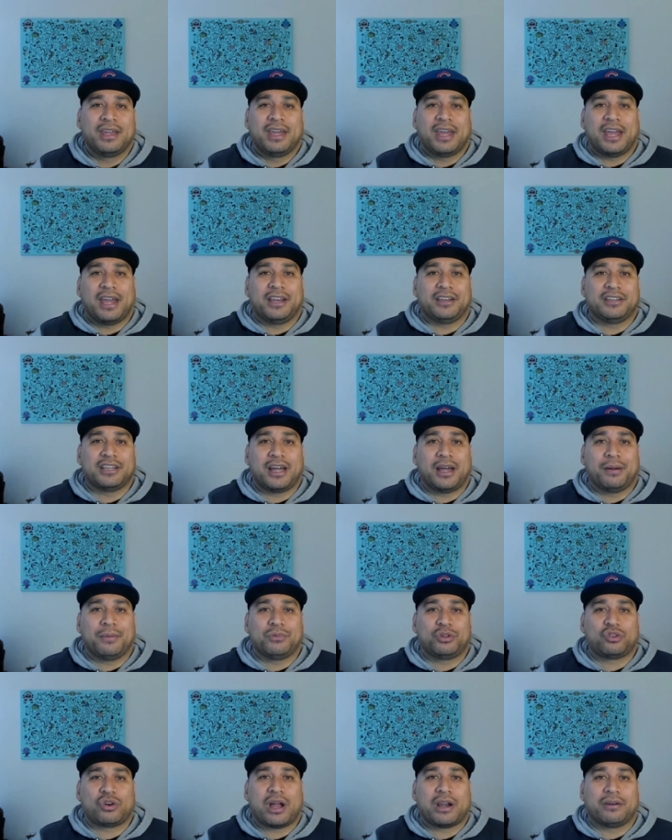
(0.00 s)
and
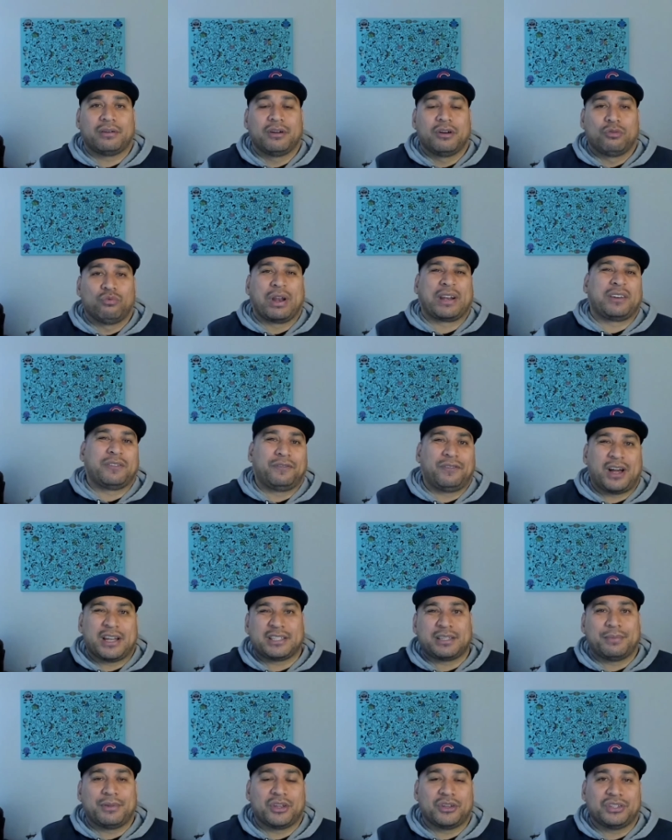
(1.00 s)
try and rectify
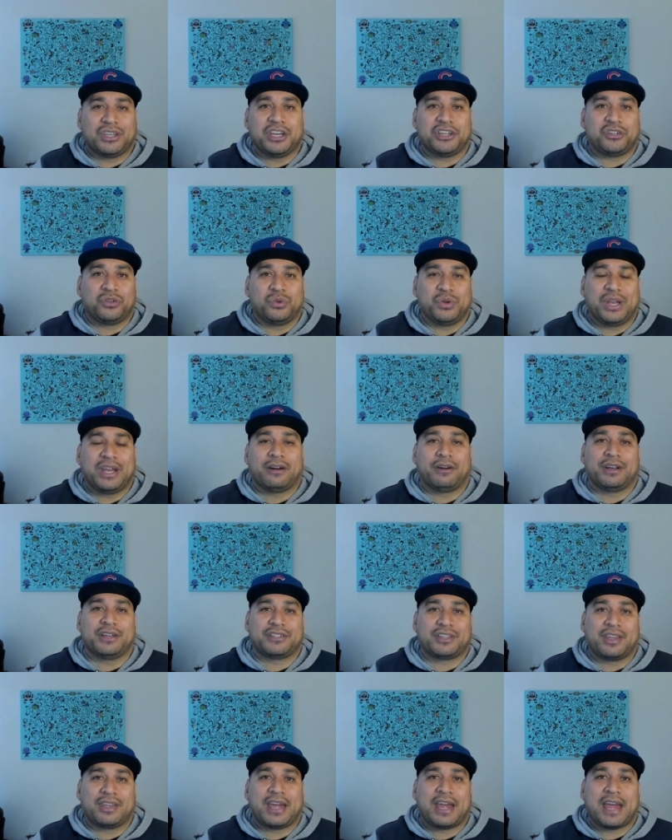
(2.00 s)
some of those issue areas
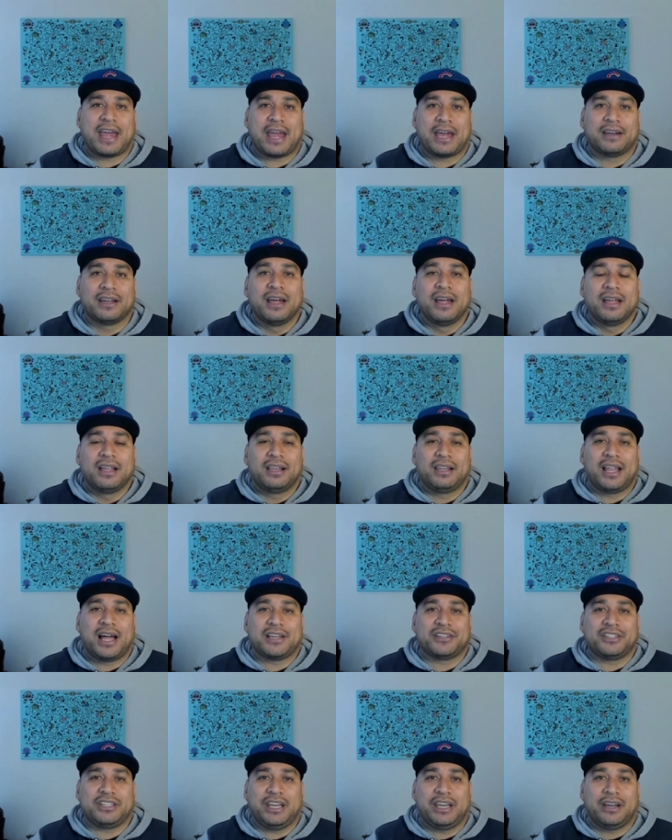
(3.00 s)
that they had
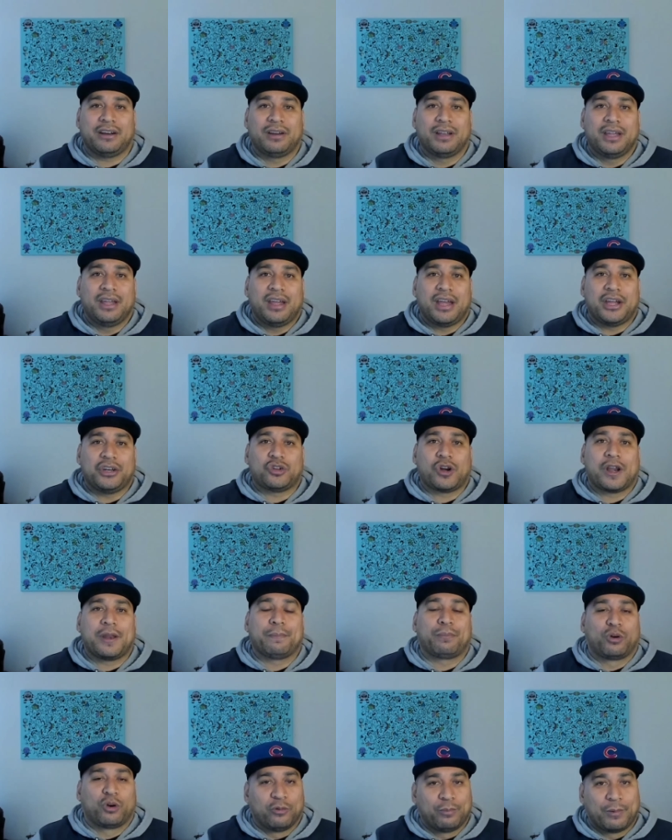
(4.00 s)
last year and try to
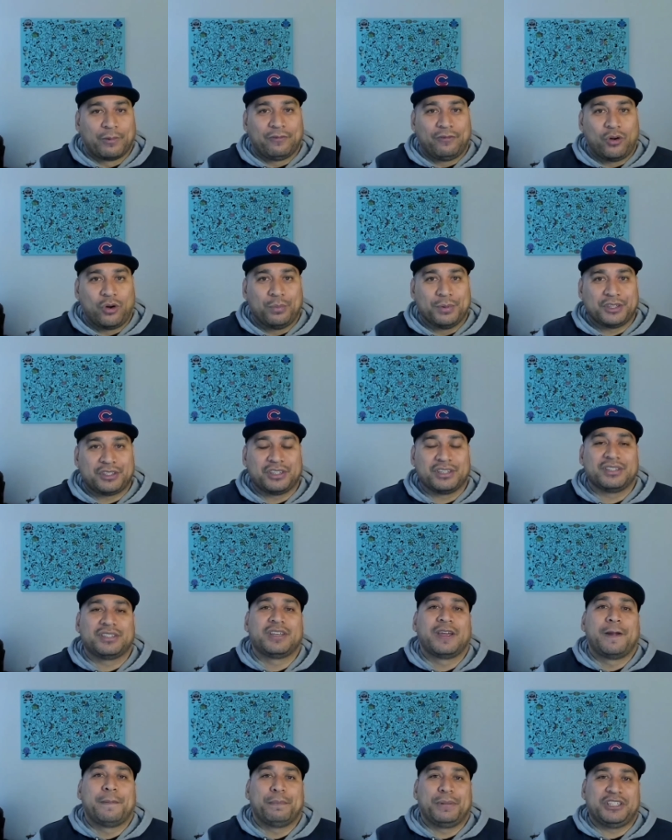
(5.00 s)
improve performances,
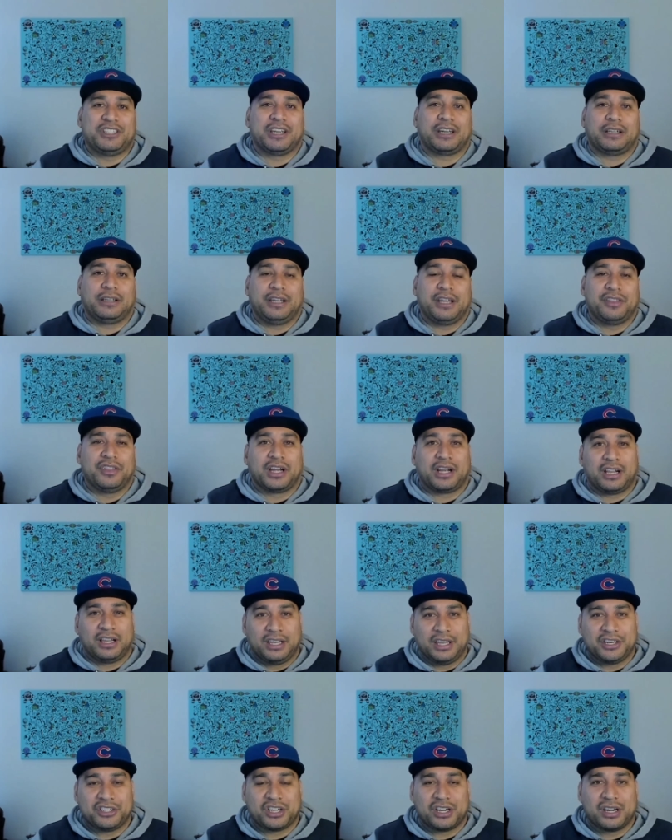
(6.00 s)
particularly in the
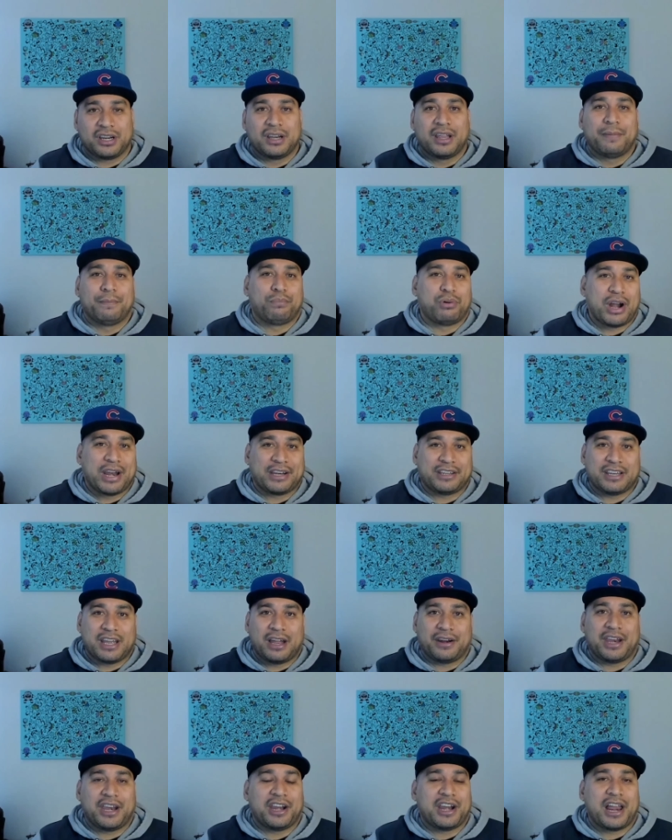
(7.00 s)
collision, breakdown,
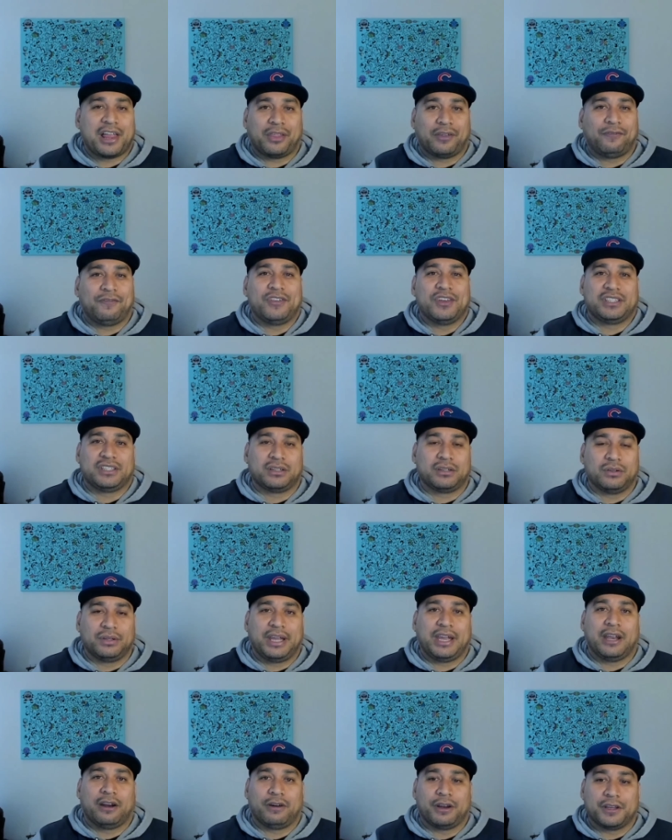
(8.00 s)
and other physical
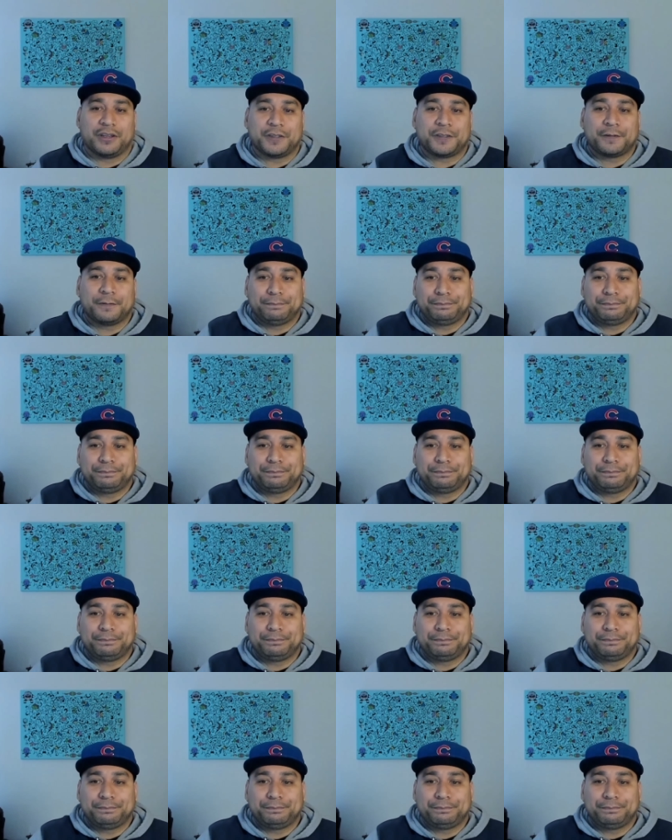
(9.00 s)
areas.